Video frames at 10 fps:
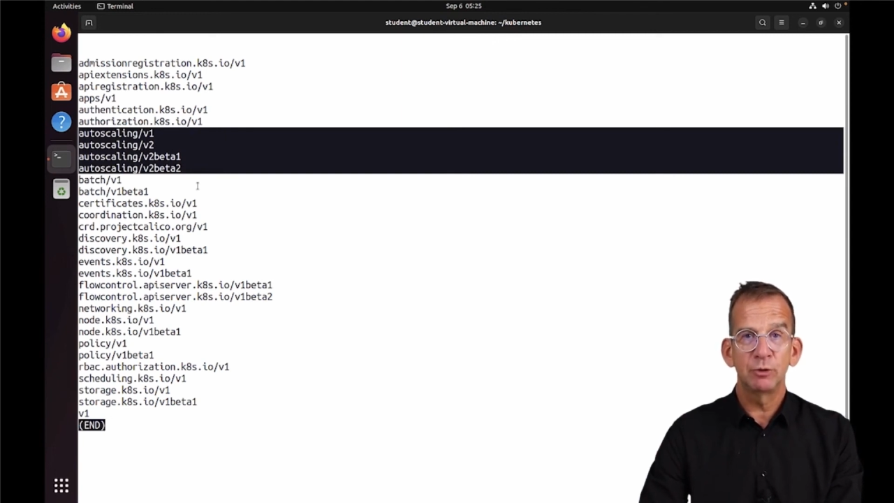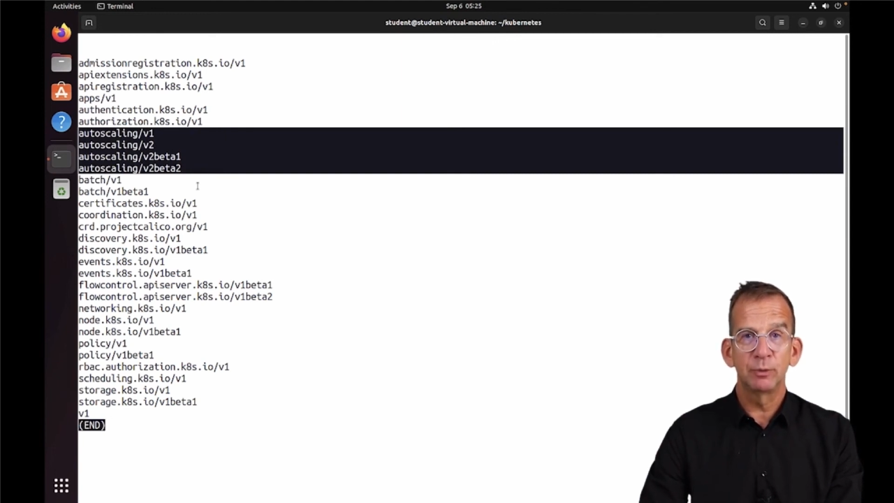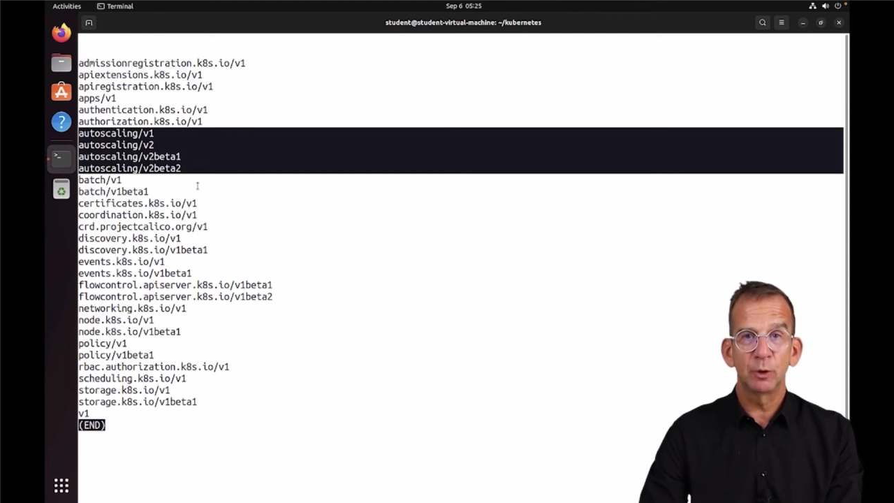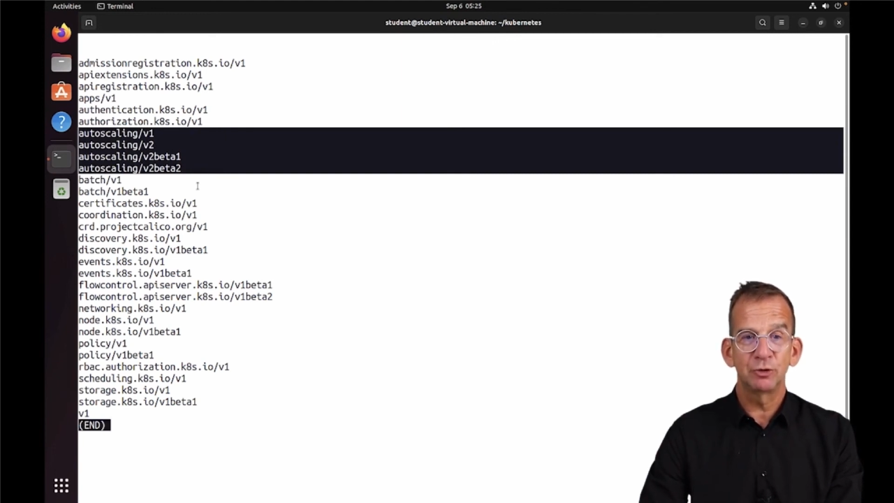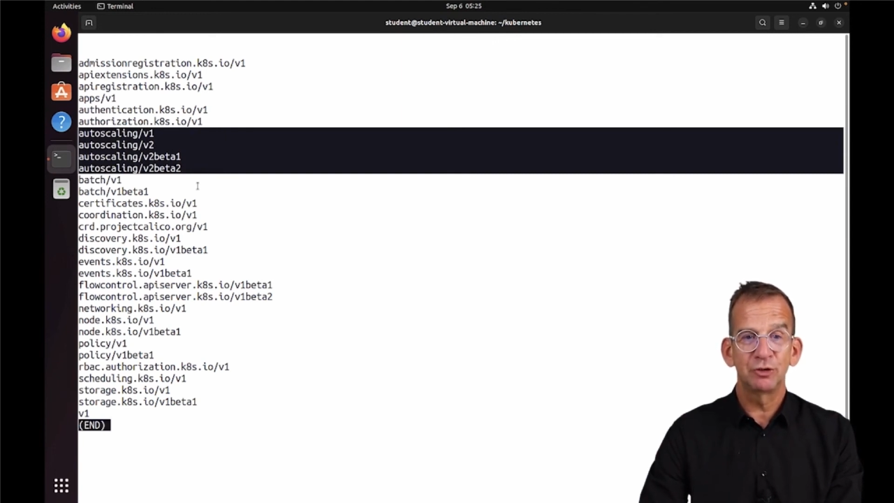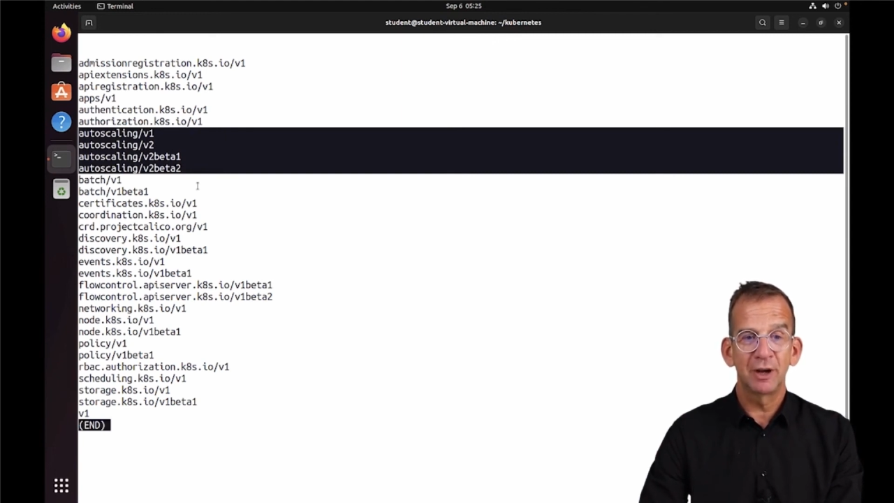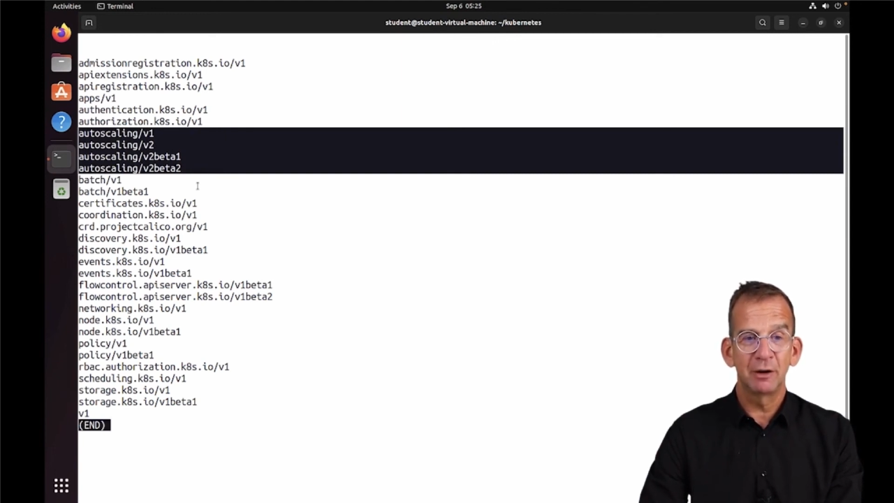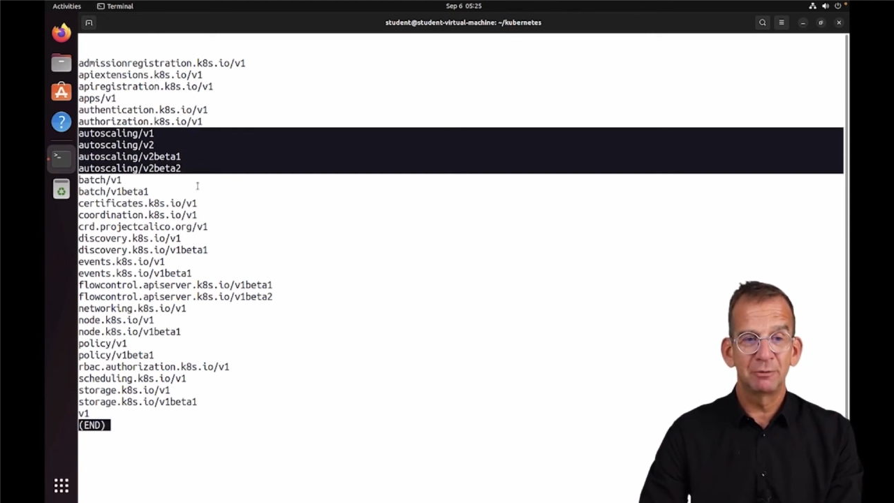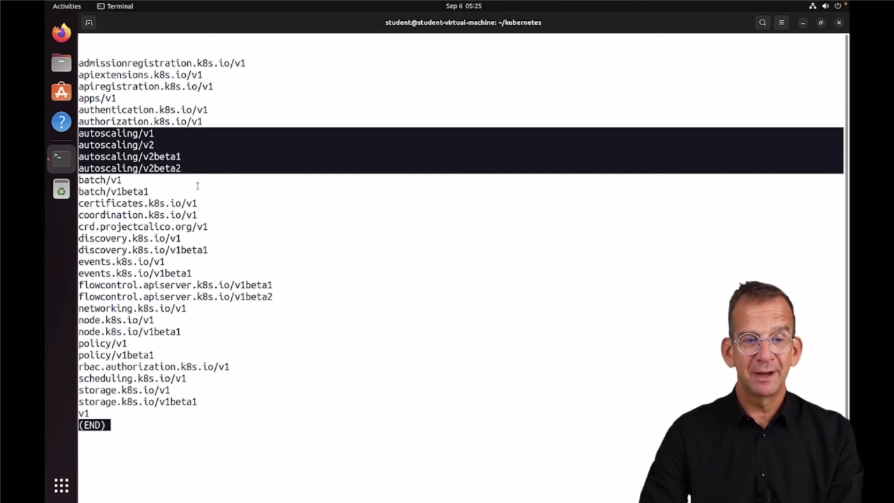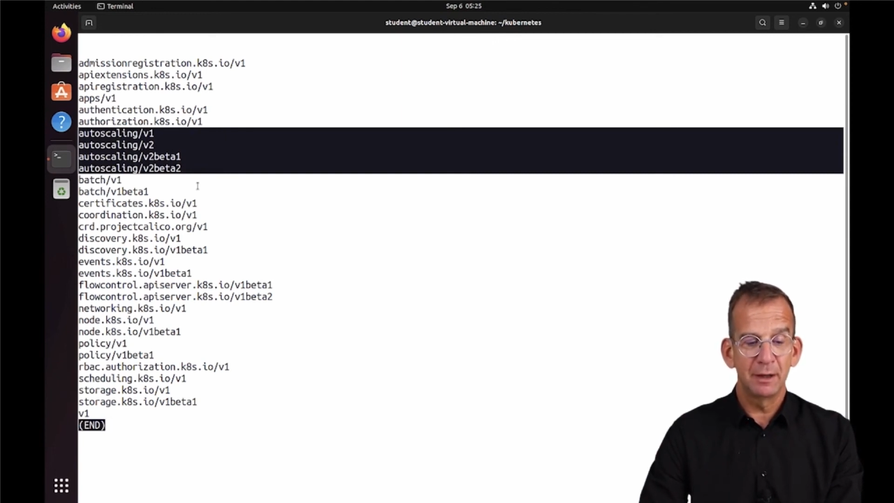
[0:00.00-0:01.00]
versions
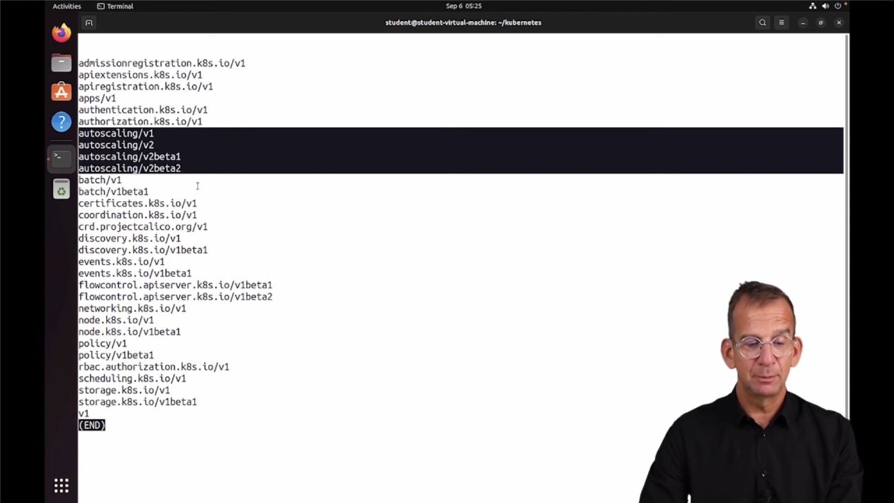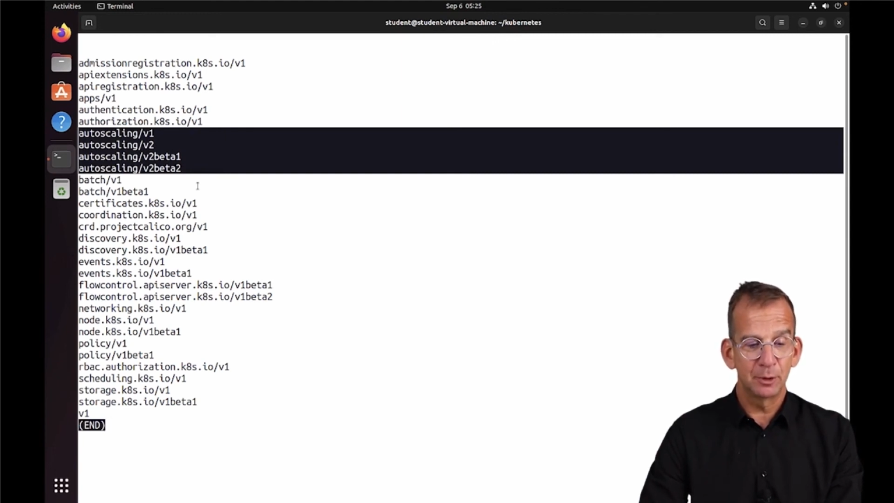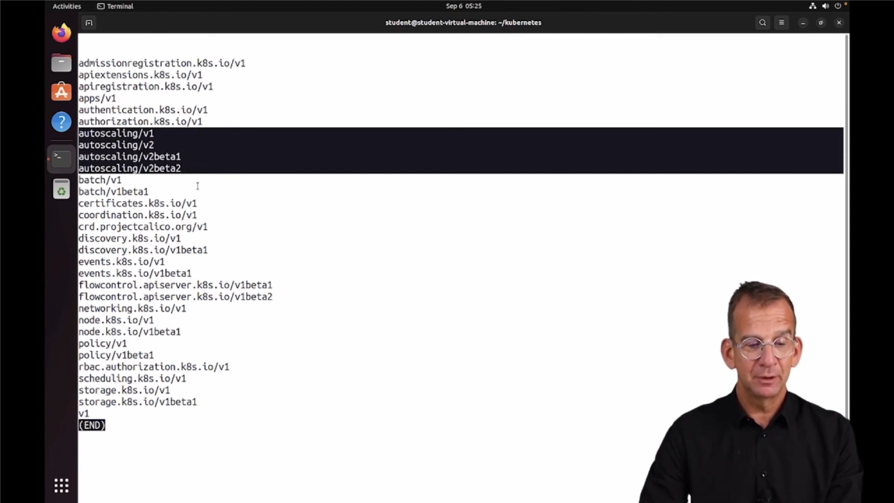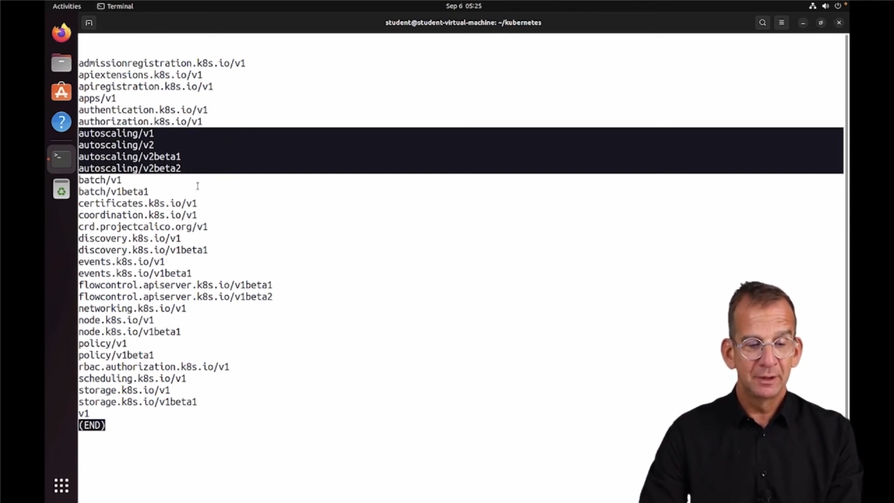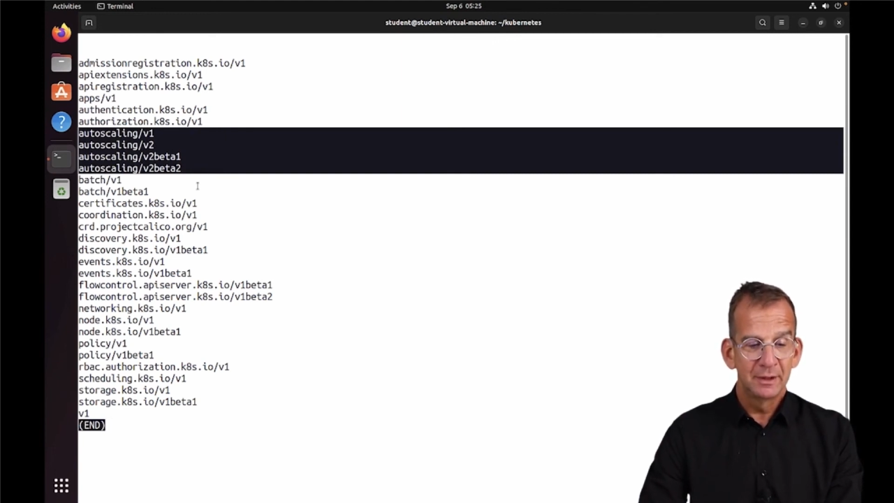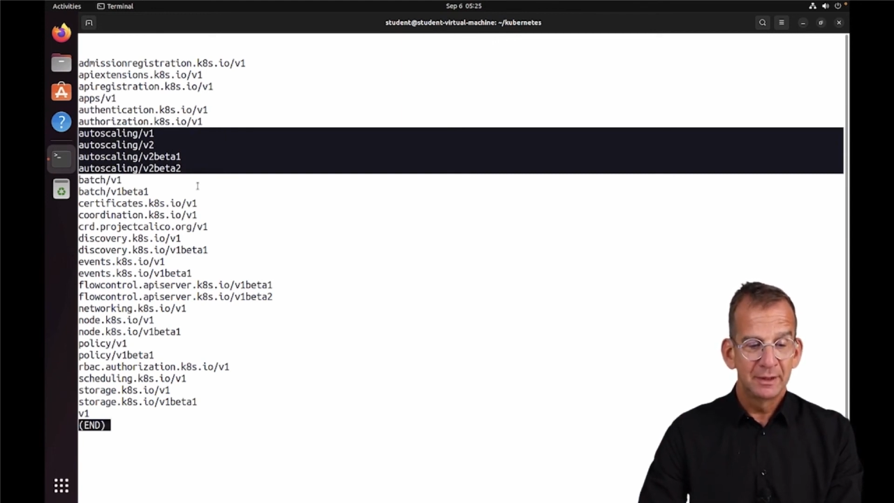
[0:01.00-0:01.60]
are available